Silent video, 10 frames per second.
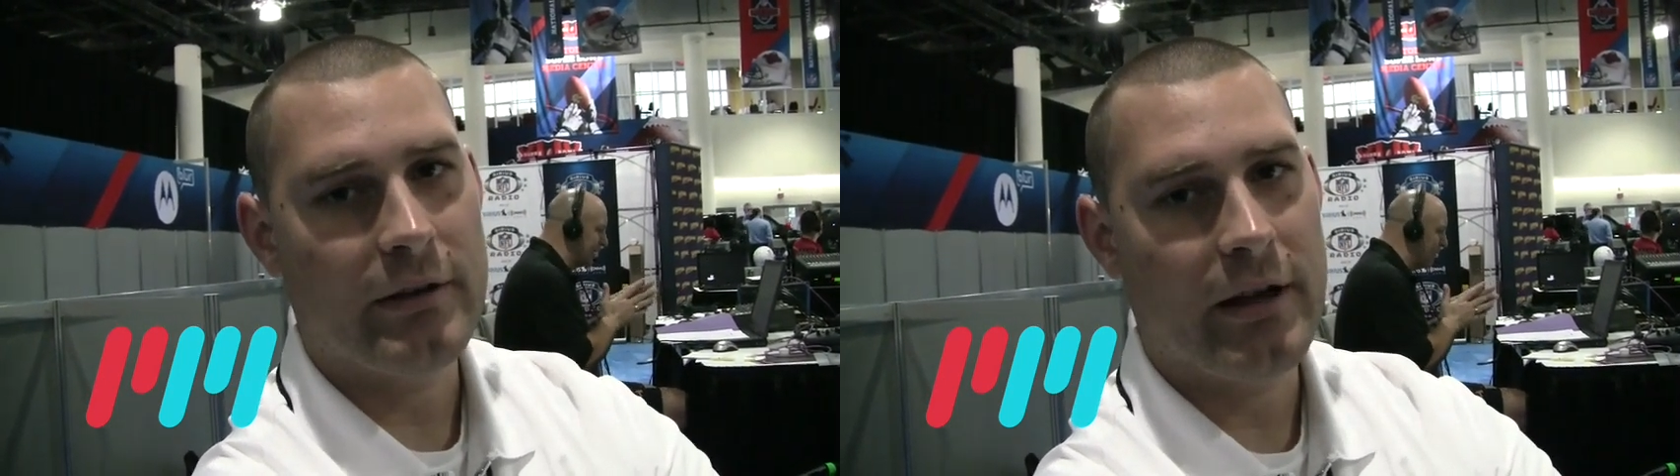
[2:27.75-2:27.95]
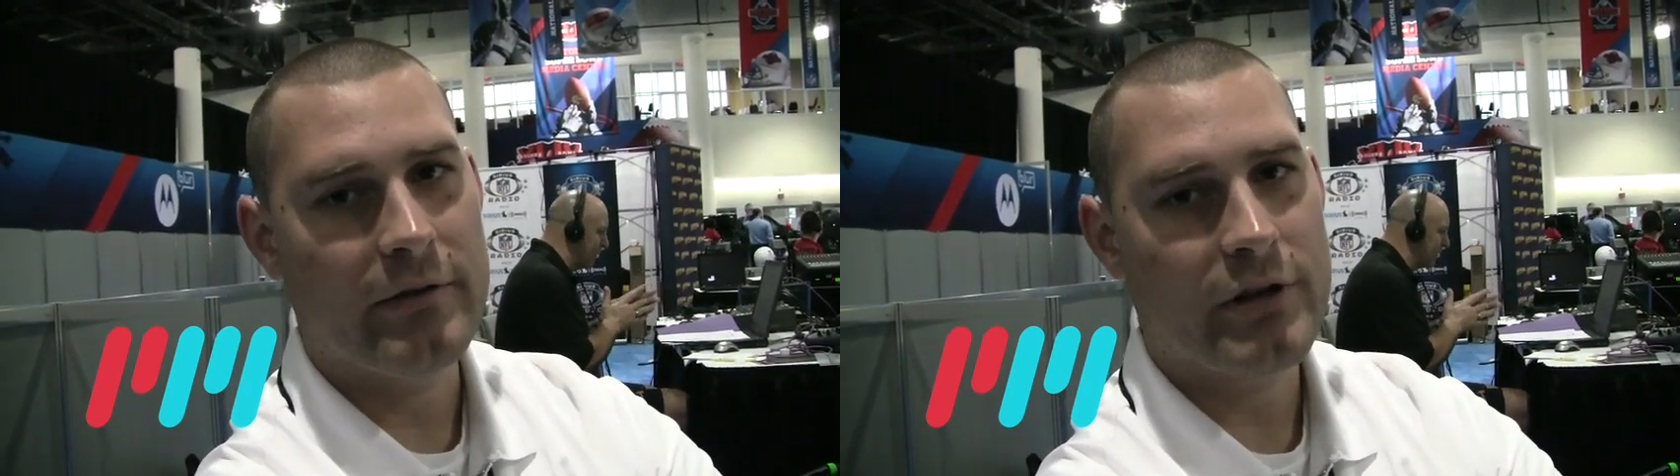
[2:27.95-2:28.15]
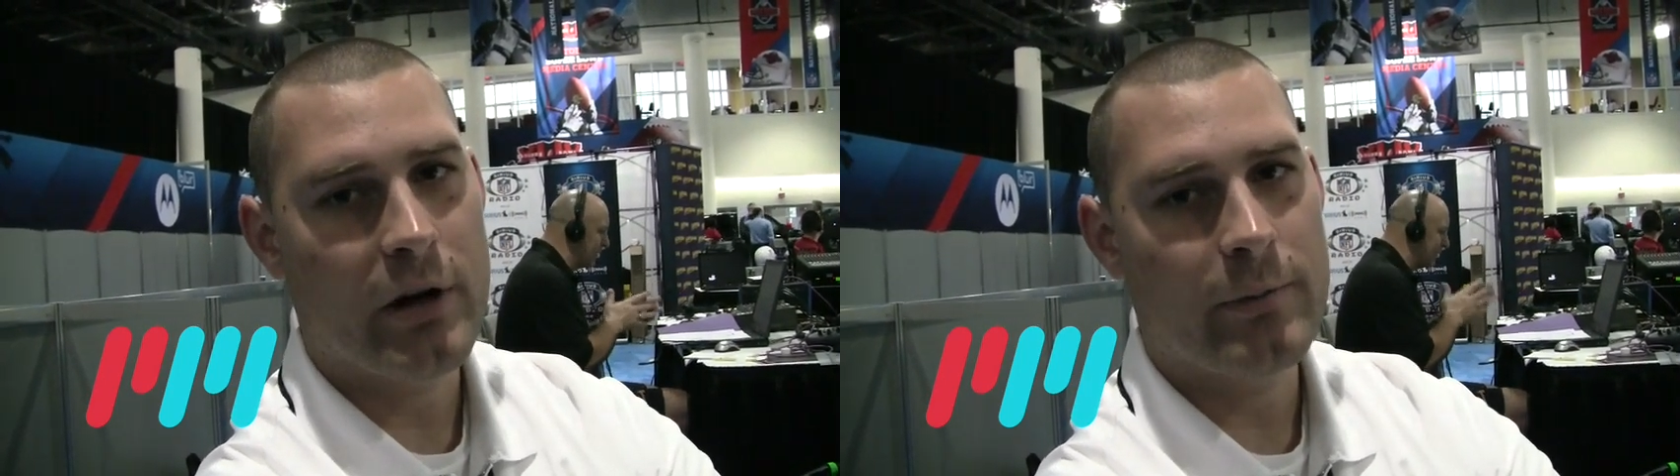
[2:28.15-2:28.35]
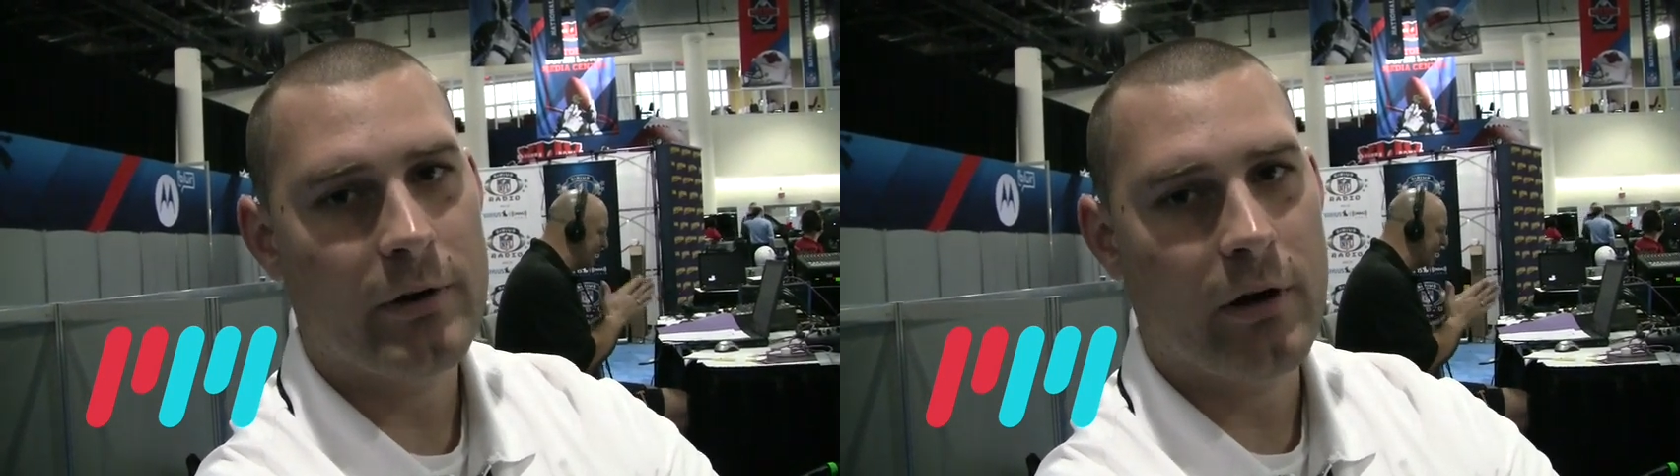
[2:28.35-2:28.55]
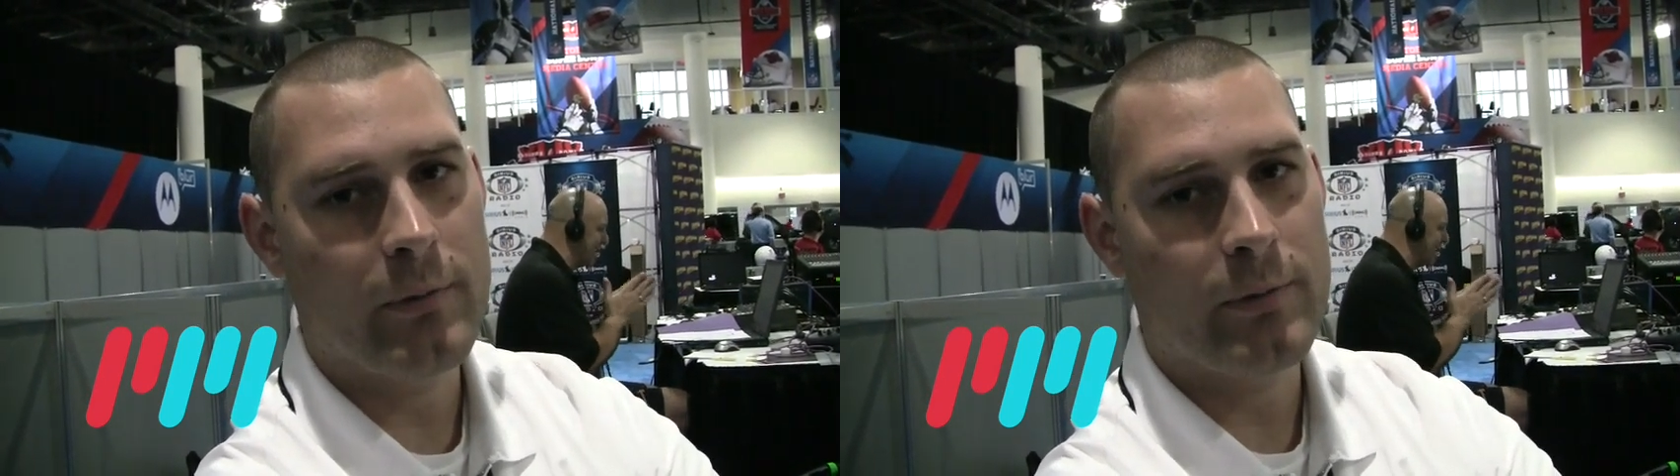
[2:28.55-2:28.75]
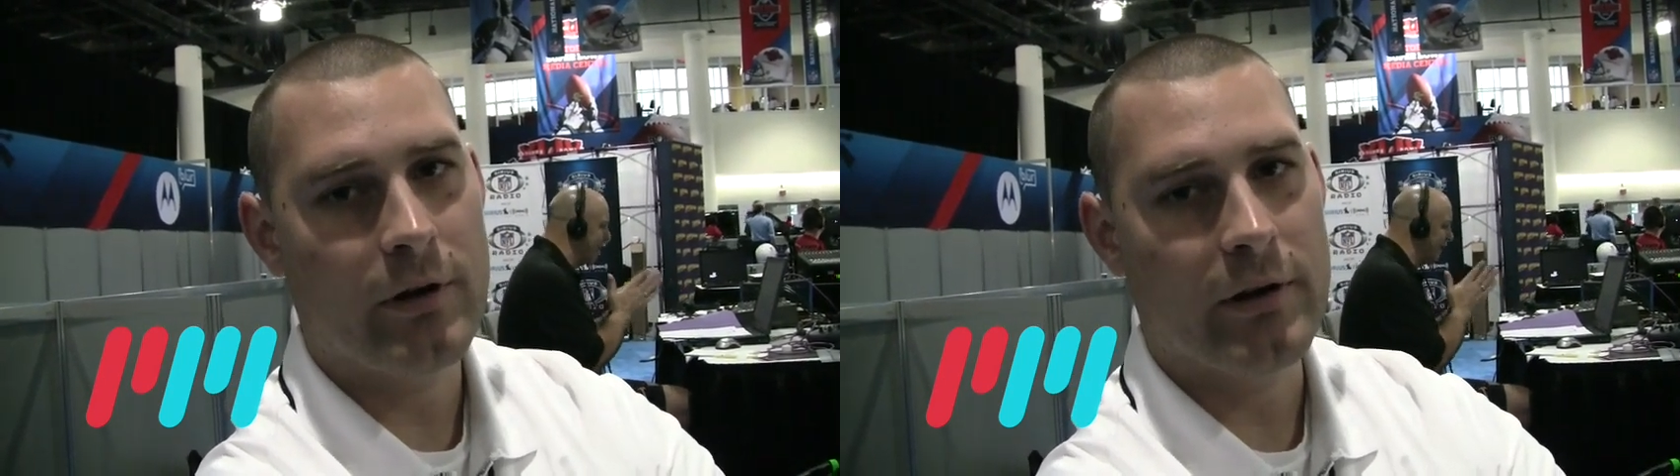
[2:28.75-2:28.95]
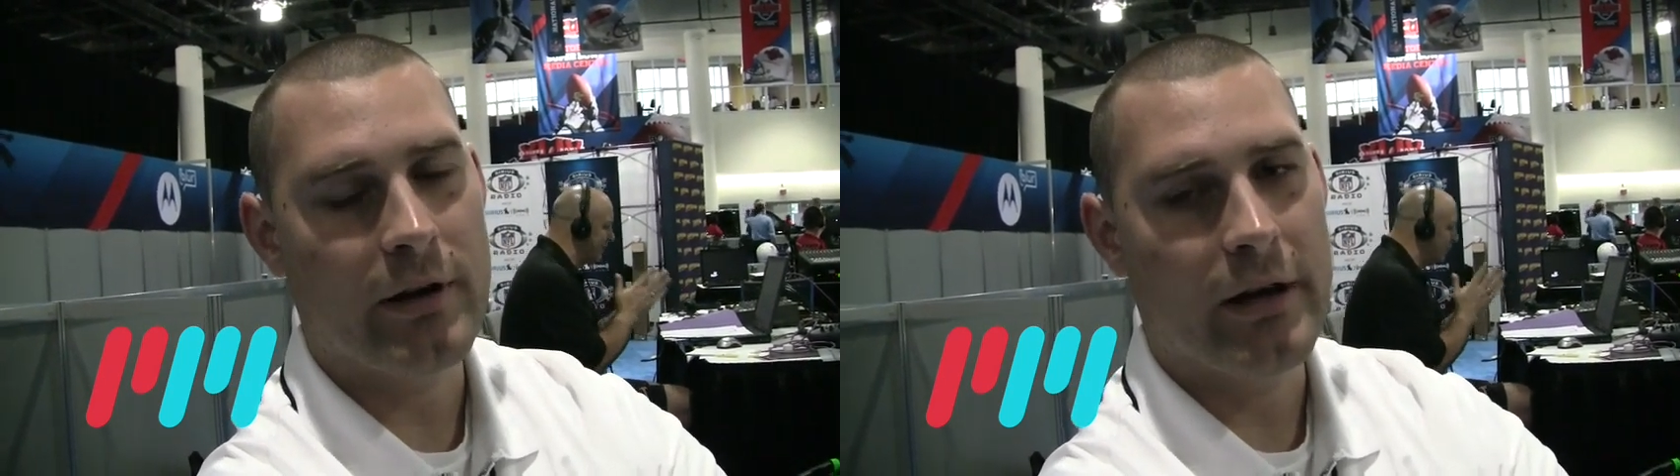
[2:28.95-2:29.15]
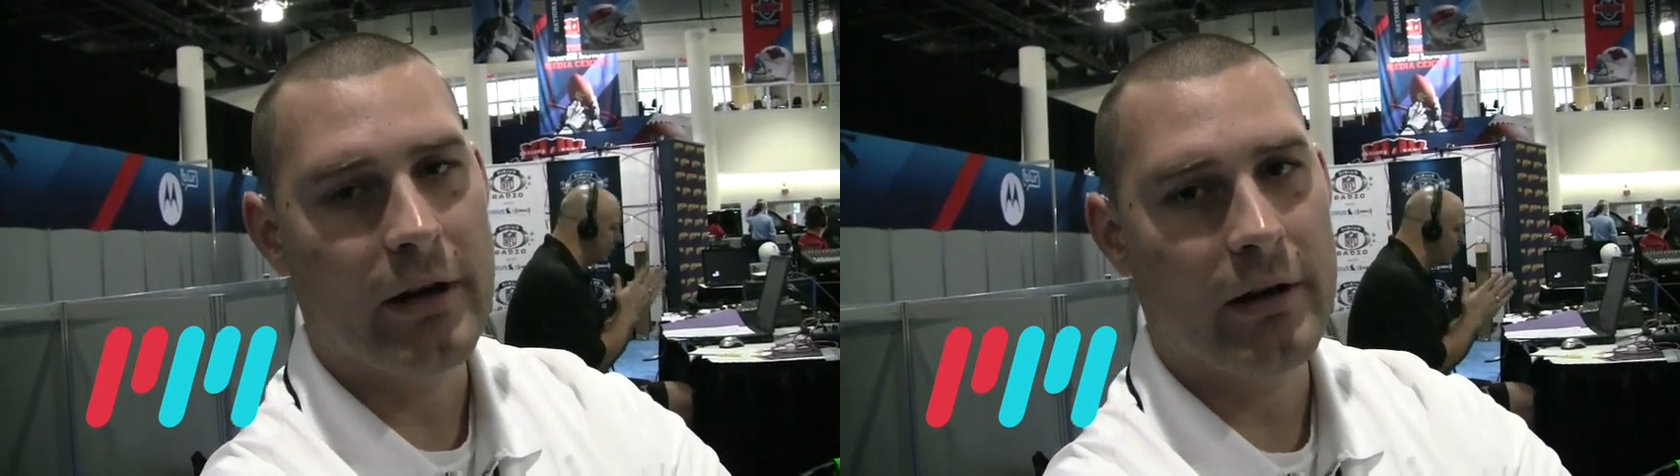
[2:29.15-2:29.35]
they have Sharper and Harper on
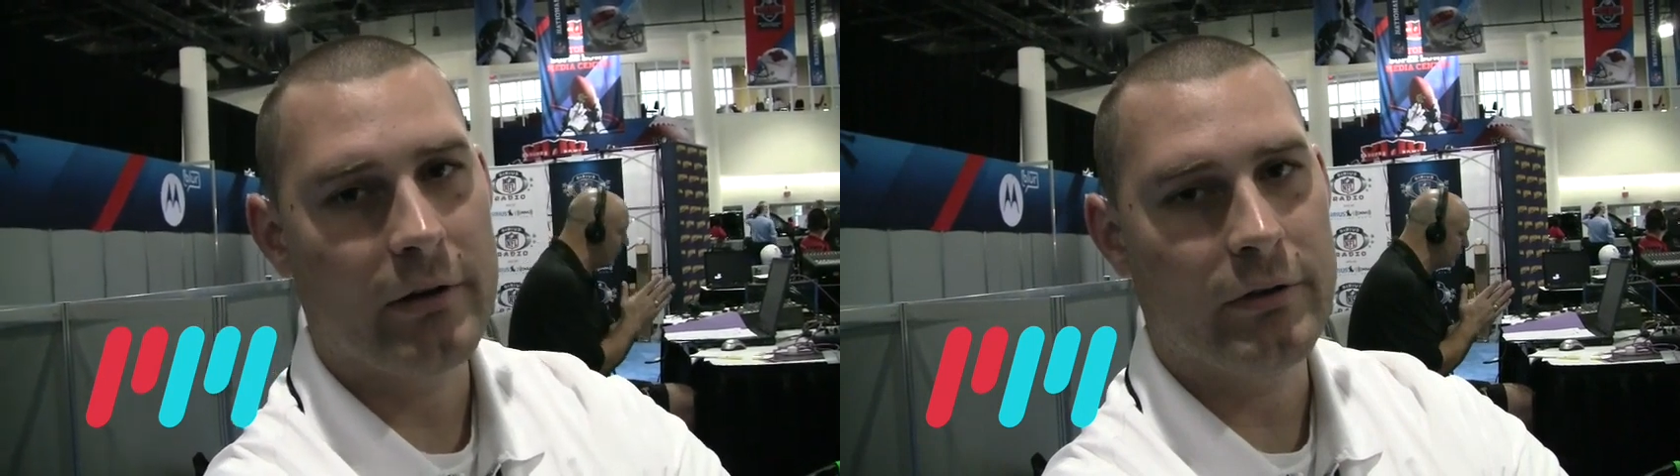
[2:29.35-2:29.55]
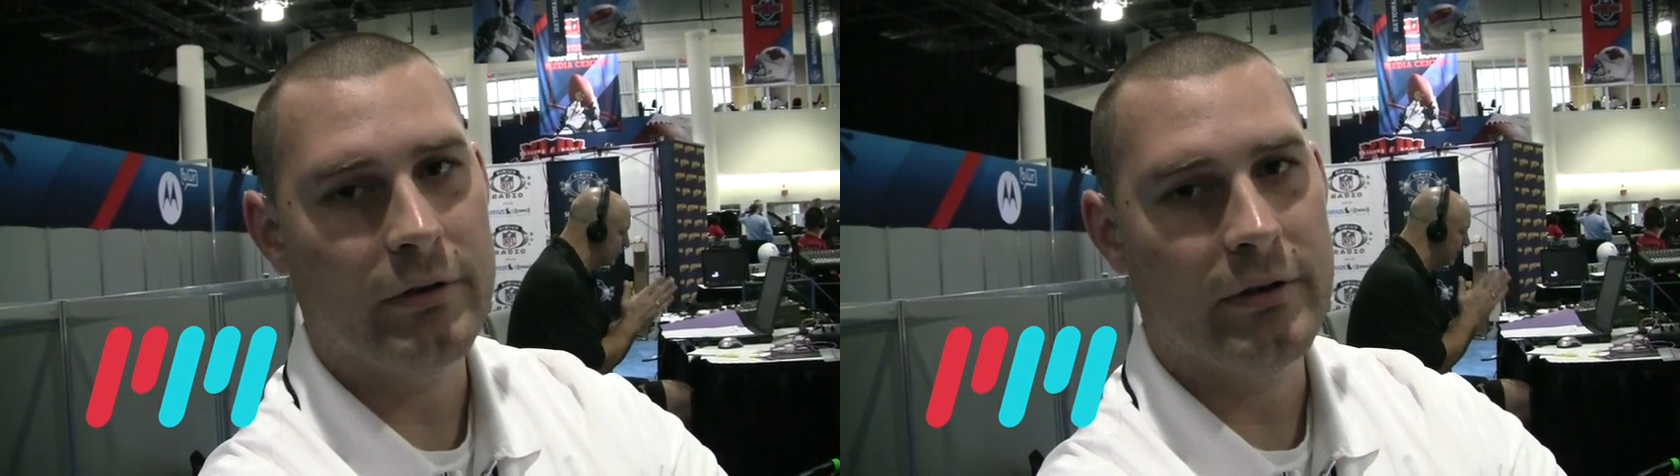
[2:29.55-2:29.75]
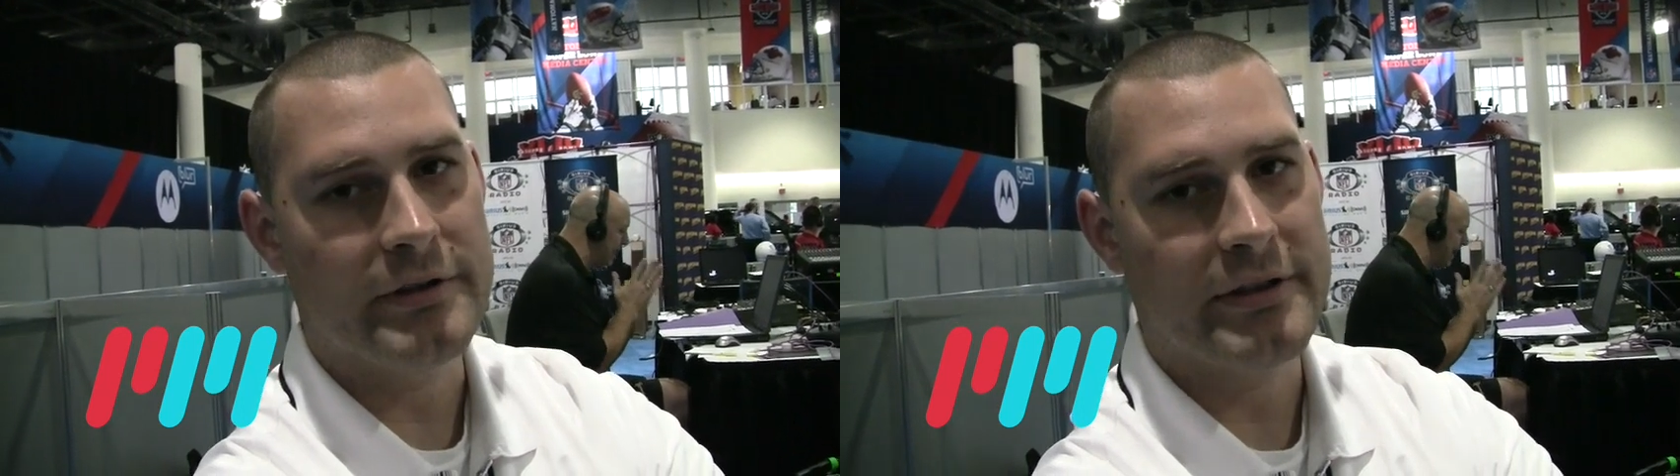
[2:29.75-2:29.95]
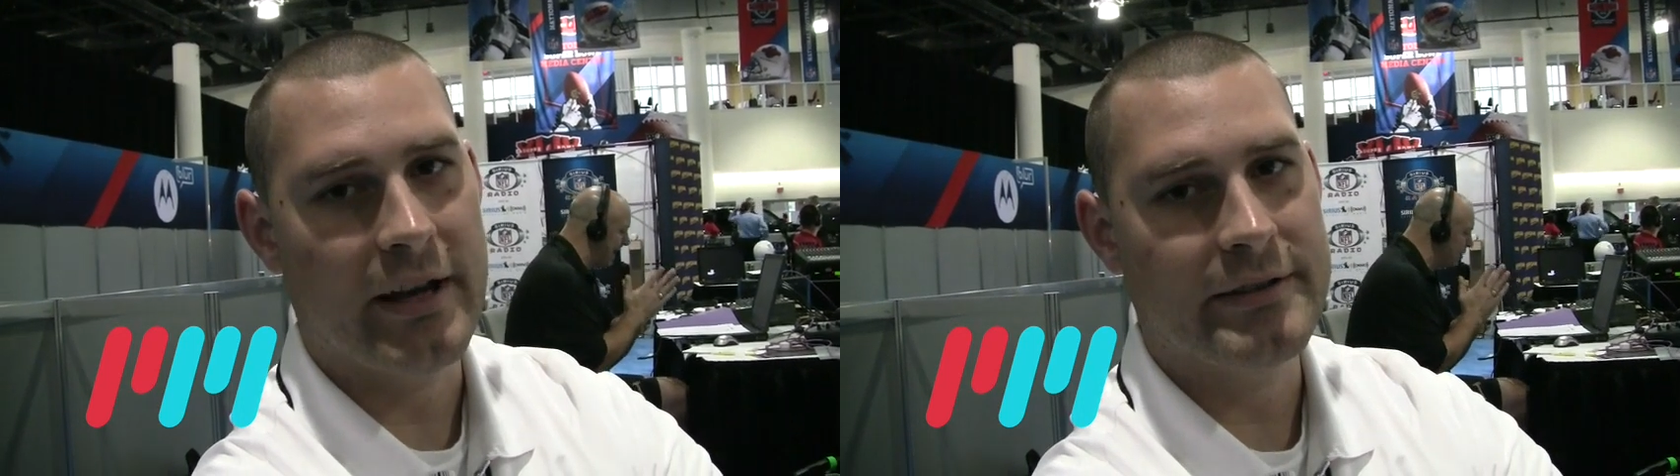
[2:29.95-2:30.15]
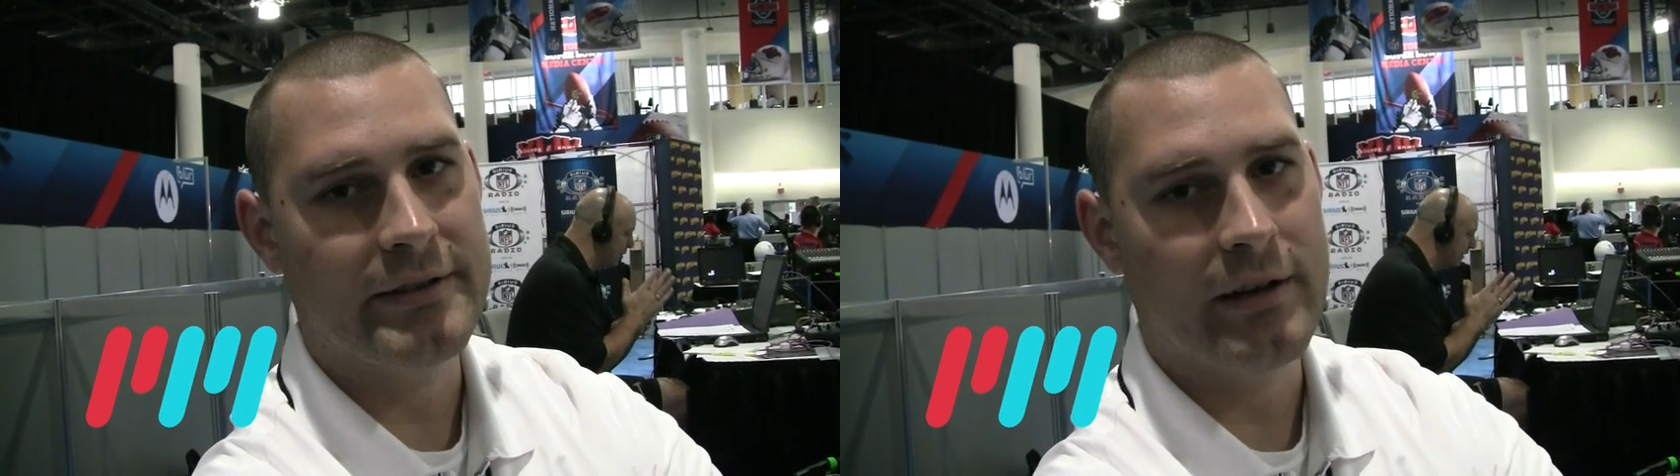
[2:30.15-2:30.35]
the Saints,